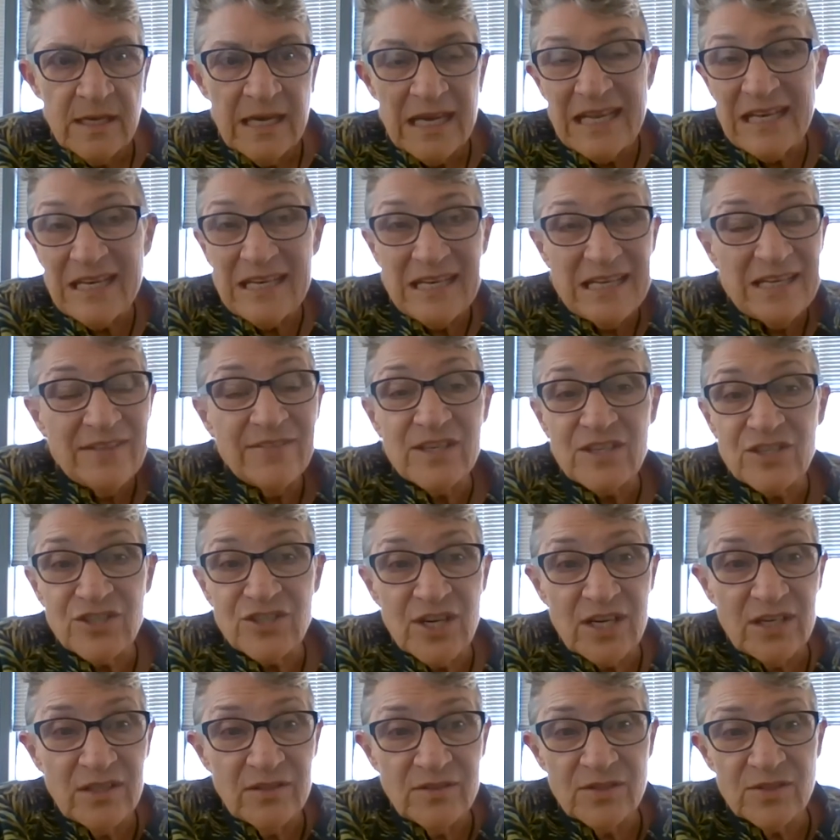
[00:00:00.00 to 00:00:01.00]
And in the
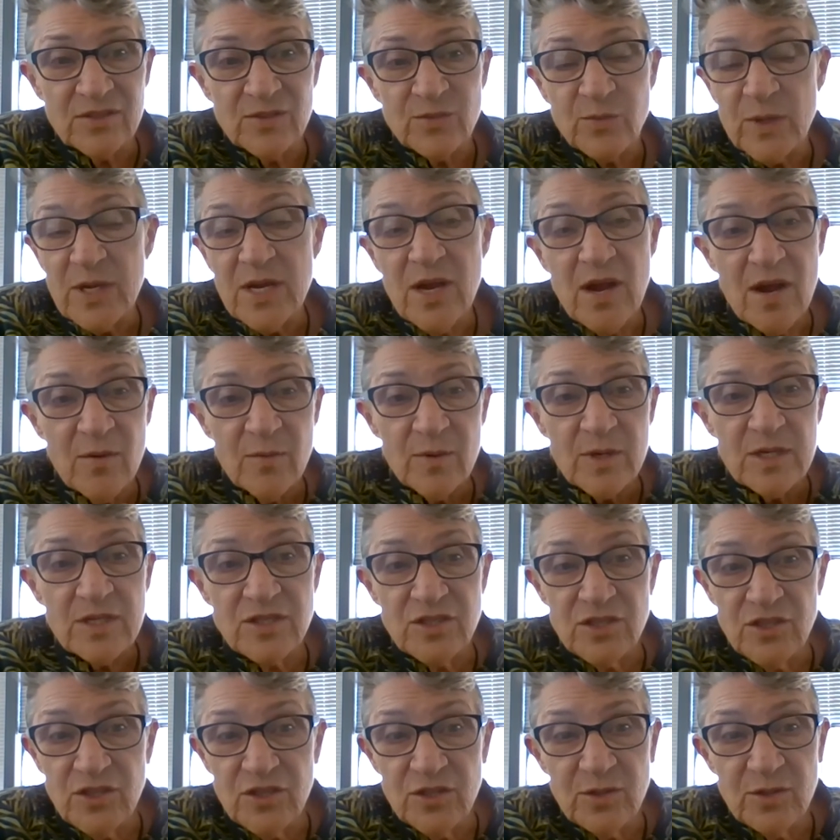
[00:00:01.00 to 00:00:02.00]
shelters, we
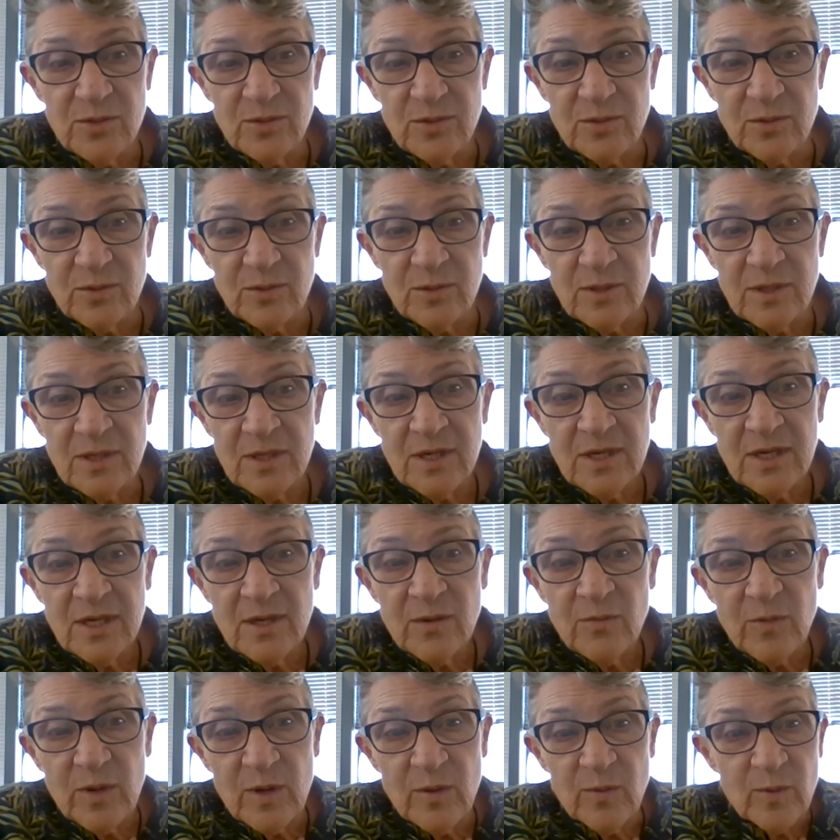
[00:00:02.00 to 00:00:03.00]
always knew
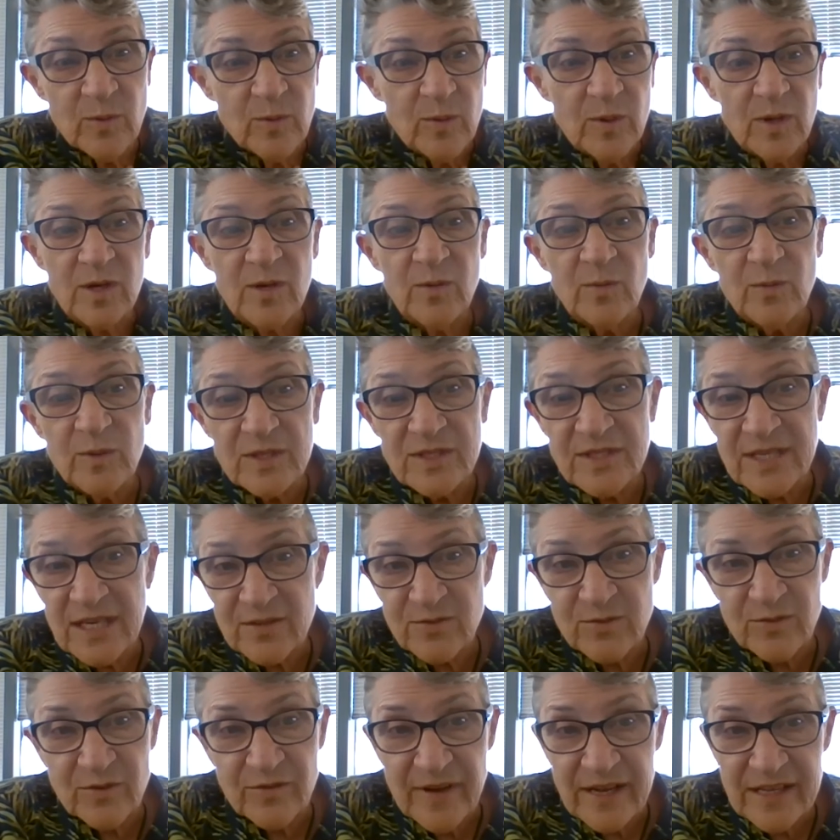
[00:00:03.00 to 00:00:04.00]
we were working with
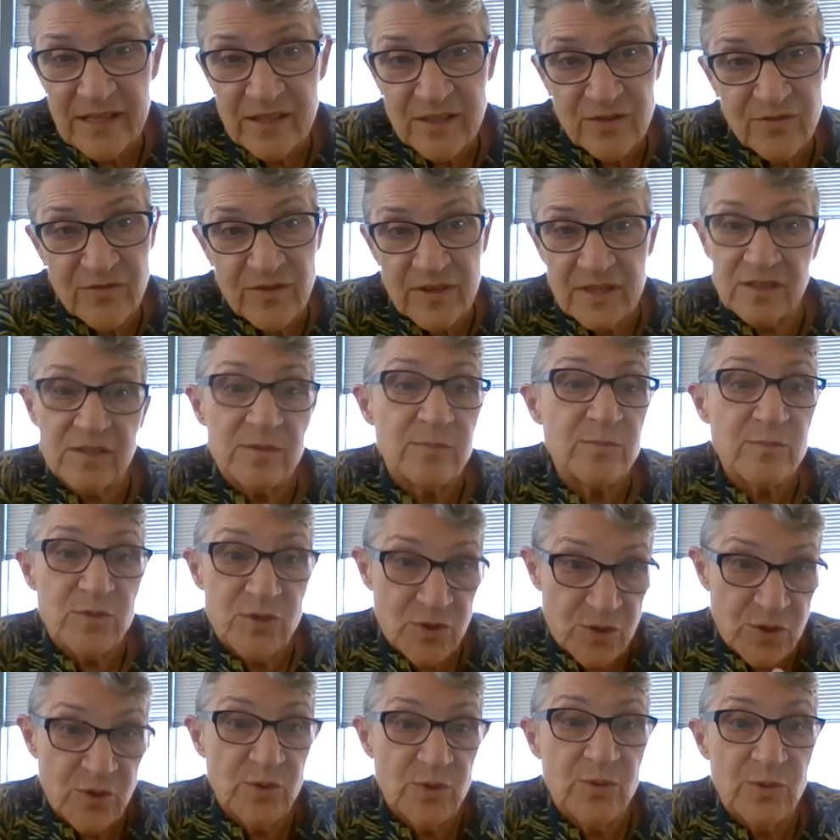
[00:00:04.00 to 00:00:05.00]
sexual violence
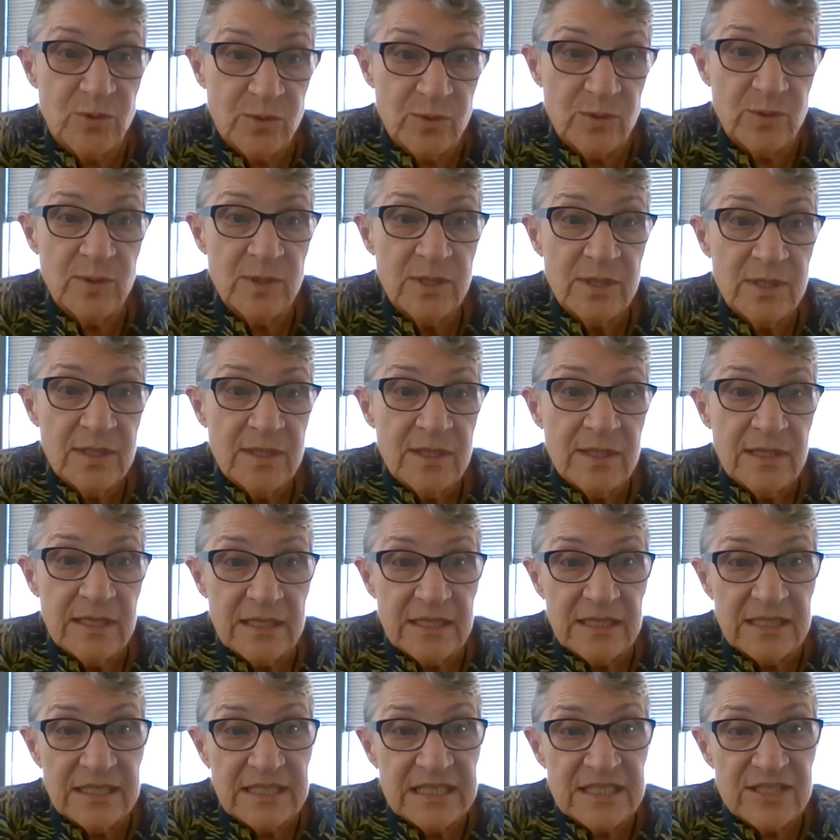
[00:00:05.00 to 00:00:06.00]
victims too,
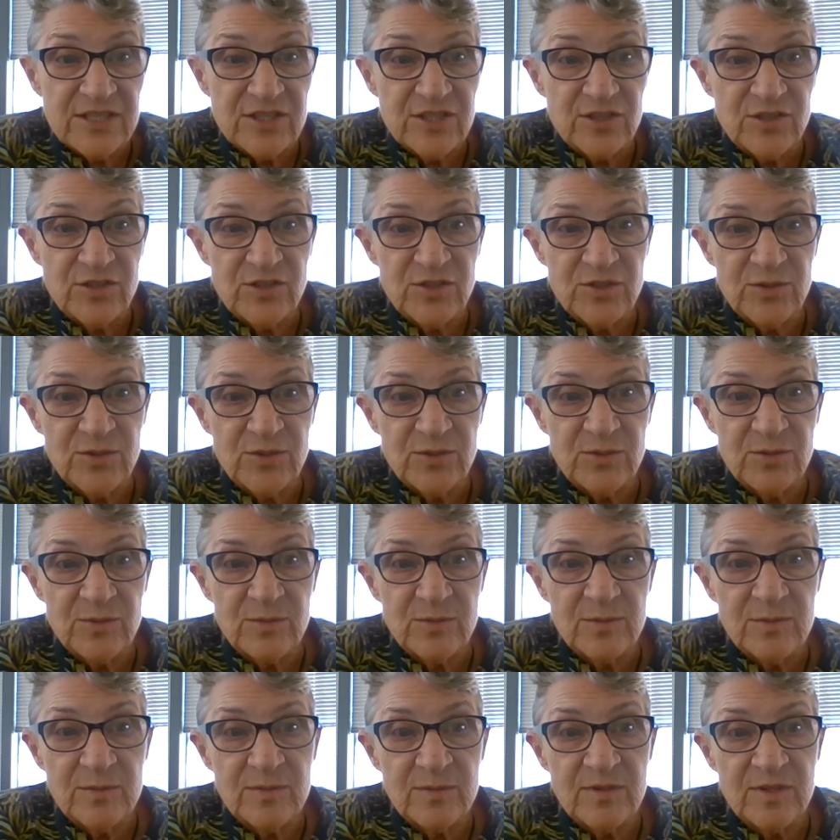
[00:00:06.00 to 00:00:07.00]
in addition
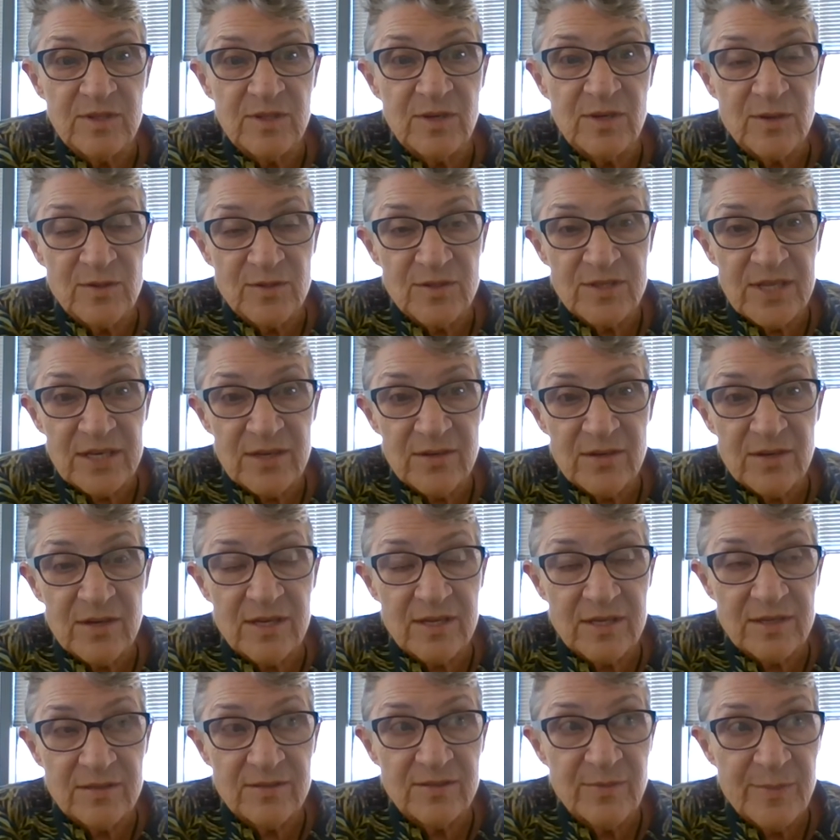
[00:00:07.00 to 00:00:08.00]
to,
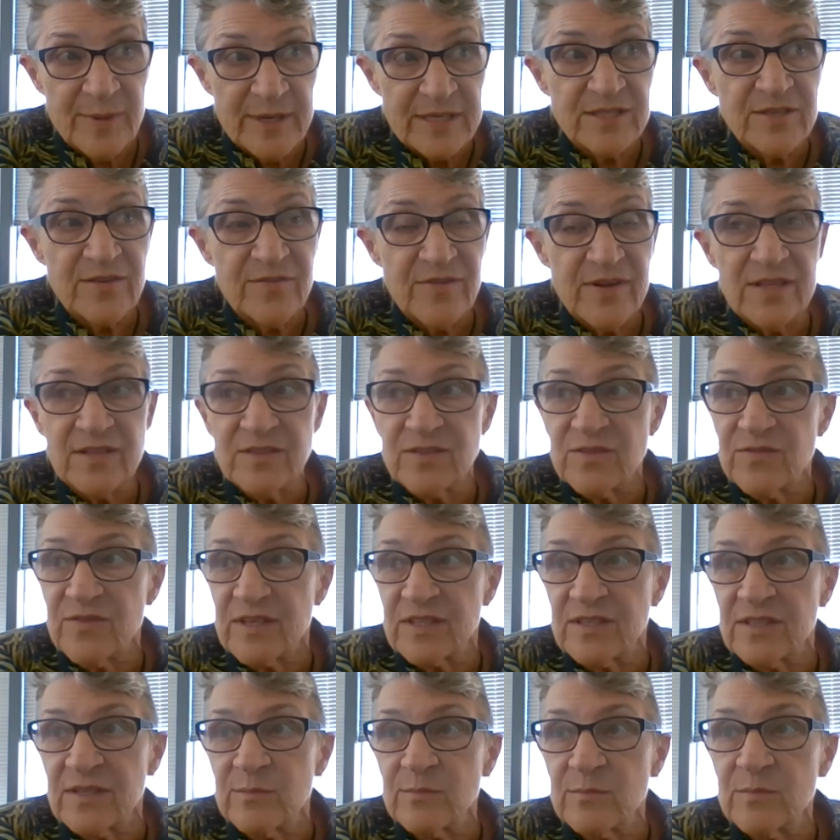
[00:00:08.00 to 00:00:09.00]
domestic violence
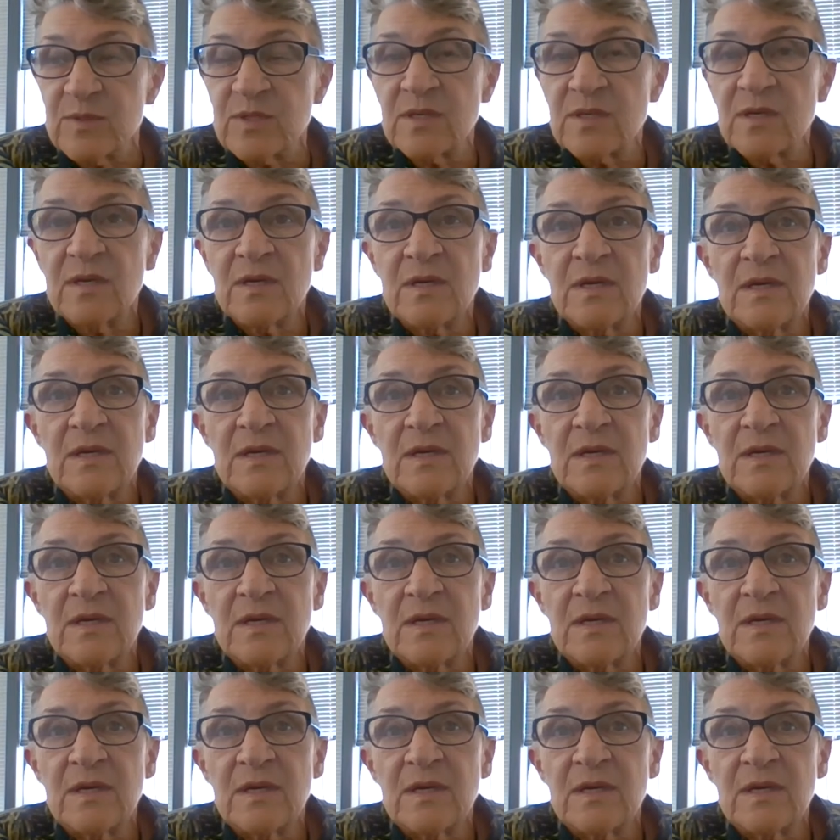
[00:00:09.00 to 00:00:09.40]
victims.